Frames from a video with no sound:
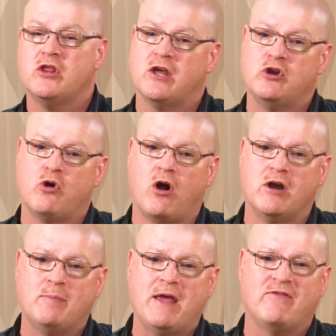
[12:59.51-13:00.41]
that you
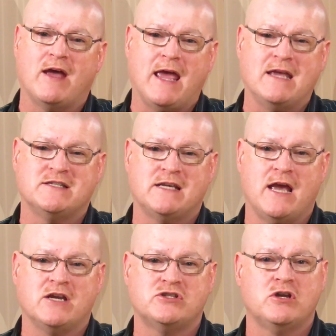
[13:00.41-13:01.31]
already pay via
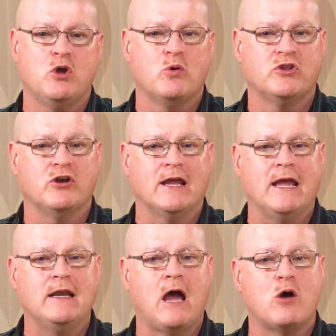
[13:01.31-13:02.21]
ACH with your
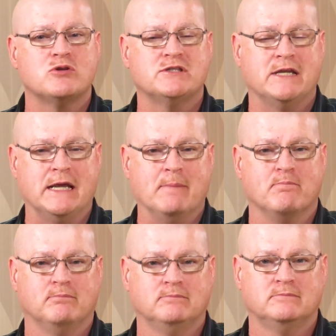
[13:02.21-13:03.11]
in-house team.